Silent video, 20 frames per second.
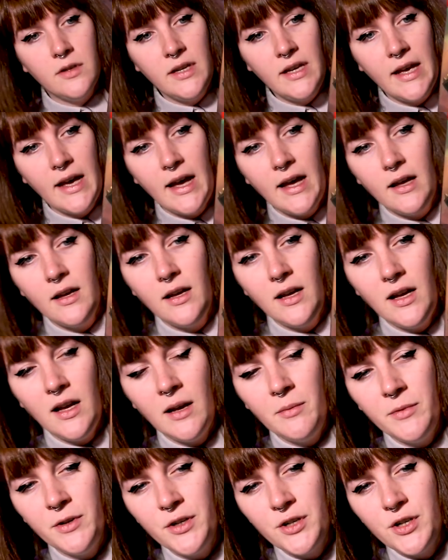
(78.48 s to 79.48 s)
Yeah,
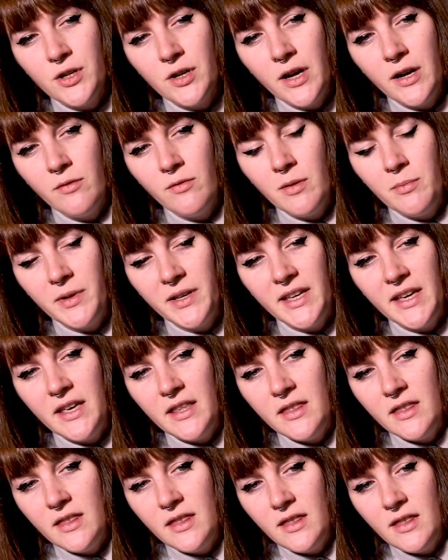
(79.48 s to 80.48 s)
I'm gonna try and
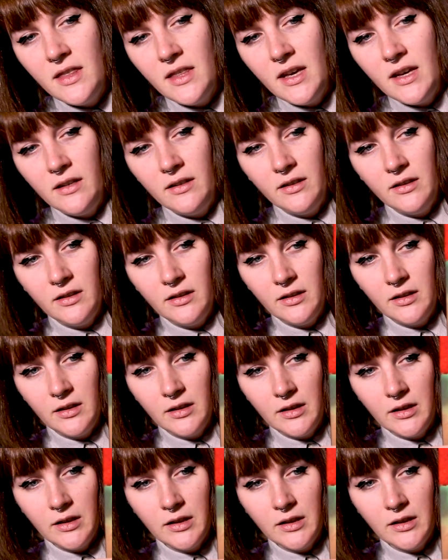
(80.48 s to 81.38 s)
replicate this,